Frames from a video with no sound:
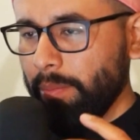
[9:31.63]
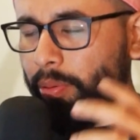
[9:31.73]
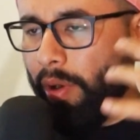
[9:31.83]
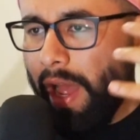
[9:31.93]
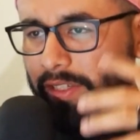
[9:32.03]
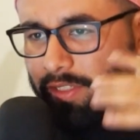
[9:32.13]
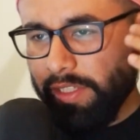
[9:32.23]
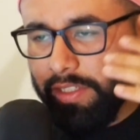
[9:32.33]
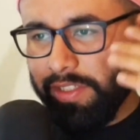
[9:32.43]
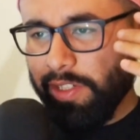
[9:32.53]

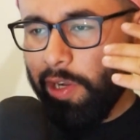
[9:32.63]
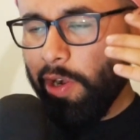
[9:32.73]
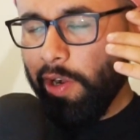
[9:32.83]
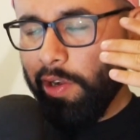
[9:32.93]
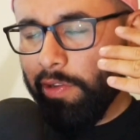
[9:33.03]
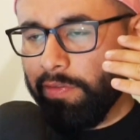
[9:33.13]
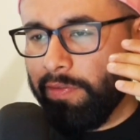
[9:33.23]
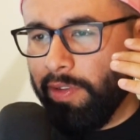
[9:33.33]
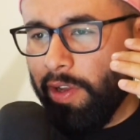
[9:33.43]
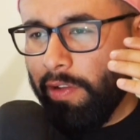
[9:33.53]
process
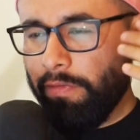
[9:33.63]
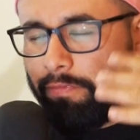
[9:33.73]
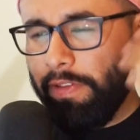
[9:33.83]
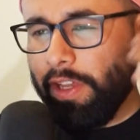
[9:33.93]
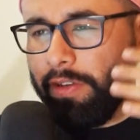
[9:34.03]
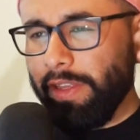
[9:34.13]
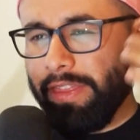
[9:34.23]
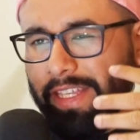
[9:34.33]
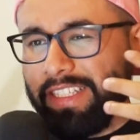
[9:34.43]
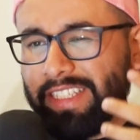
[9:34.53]
of
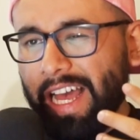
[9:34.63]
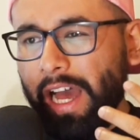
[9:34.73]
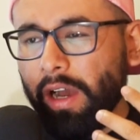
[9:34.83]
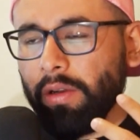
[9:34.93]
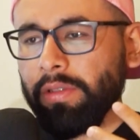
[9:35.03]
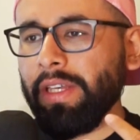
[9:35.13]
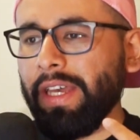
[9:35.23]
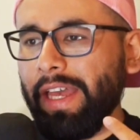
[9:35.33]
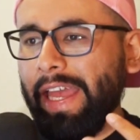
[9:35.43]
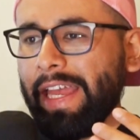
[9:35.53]
figuring things out
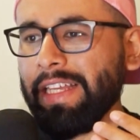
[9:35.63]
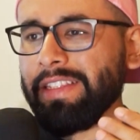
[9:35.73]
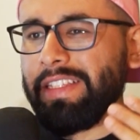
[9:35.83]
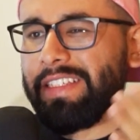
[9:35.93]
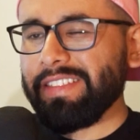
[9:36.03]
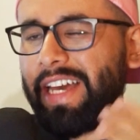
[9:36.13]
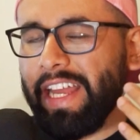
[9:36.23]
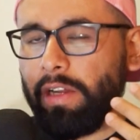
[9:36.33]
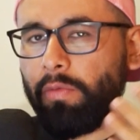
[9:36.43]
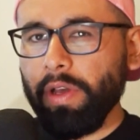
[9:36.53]
and
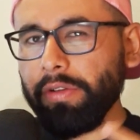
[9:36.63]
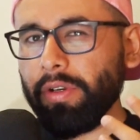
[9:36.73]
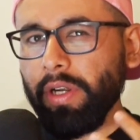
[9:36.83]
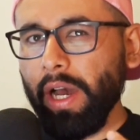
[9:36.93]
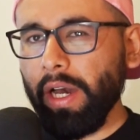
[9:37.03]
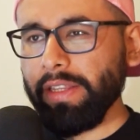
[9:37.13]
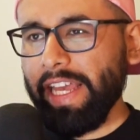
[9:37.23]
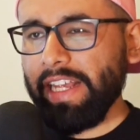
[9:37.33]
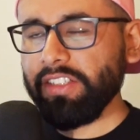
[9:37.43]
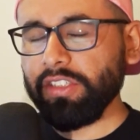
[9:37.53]
deciding whether or not
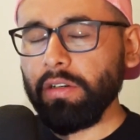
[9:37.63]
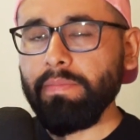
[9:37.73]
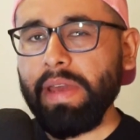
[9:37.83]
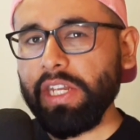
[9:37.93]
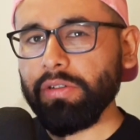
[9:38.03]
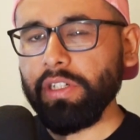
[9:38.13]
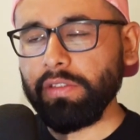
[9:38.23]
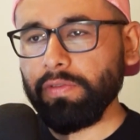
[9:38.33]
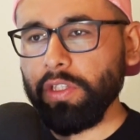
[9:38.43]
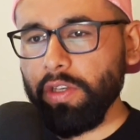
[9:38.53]
a certain major
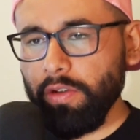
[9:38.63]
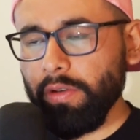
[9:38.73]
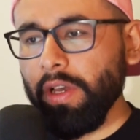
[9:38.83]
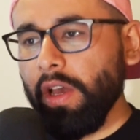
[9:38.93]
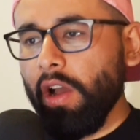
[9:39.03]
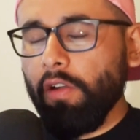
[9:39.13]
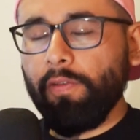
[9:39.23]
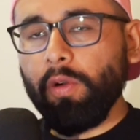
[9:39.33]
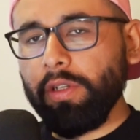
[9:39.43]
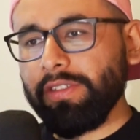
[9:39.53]
is for you.
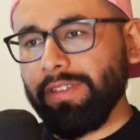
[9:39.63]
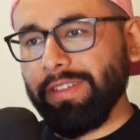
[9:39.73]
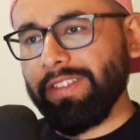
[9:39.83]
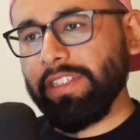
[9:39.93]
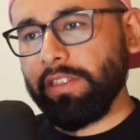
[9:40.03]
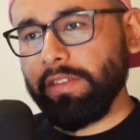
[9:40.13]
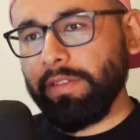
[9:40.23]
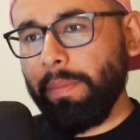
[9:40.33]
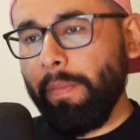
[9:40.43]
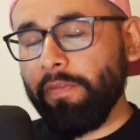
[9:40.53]
Of course, this is
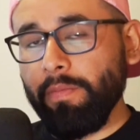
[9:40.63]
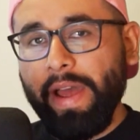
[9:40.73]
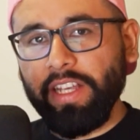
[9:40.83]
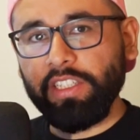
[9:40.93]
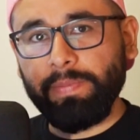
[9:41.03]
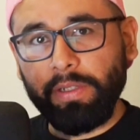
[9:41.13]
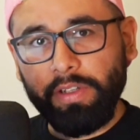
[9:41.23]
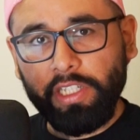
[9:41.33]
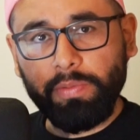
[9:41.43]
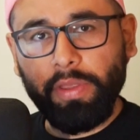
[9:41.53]
from my
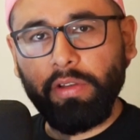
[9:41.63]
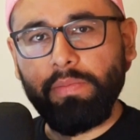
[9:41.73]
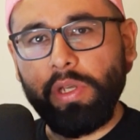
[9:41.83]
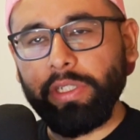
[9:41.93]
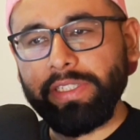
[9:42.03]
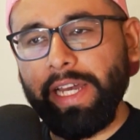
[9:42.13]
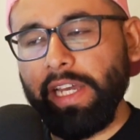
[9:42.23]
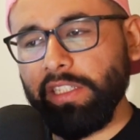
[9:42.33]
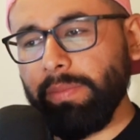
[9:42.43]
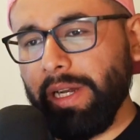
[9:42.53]
experience with computer
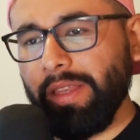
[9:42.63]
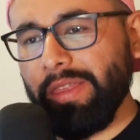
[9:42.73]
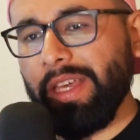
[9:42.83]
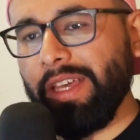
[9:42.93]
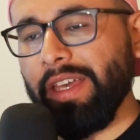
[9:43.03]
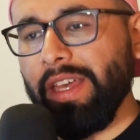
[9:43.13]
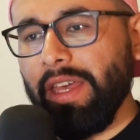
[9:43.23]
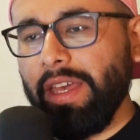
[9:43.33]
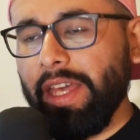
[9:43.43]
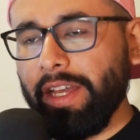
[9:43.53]
science, but I think
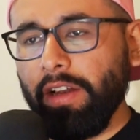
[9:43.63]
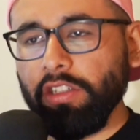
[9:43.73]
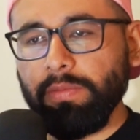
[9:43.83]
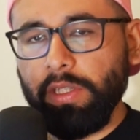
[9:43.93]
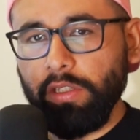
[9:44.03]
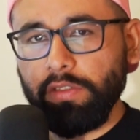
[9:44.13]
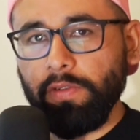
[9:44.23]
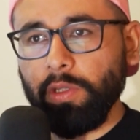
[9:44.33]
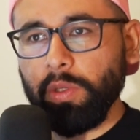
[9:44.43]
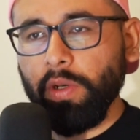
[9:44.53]
it can also be
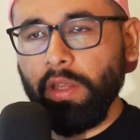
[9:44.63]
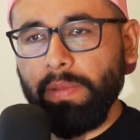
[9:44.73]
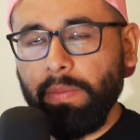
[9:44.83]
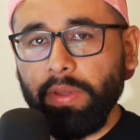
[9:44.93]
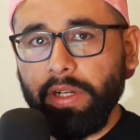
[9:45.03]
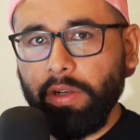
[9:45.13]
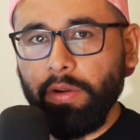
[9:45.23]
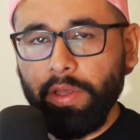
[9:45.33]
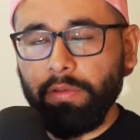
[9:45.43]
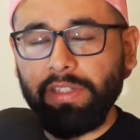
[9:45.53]
useful to other people that are
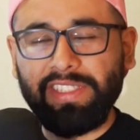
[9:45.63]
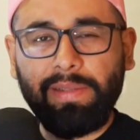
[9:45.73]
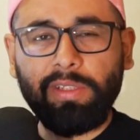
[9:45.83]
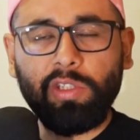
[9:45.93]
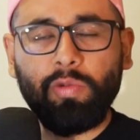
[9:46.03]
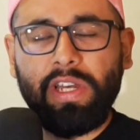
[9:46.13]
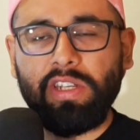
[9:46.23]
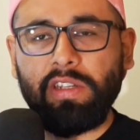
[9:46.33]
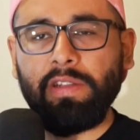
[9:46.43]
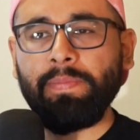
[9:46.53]
going through the same
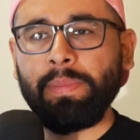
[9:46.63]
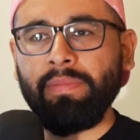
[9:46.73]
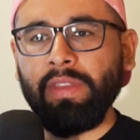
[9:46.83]
situation,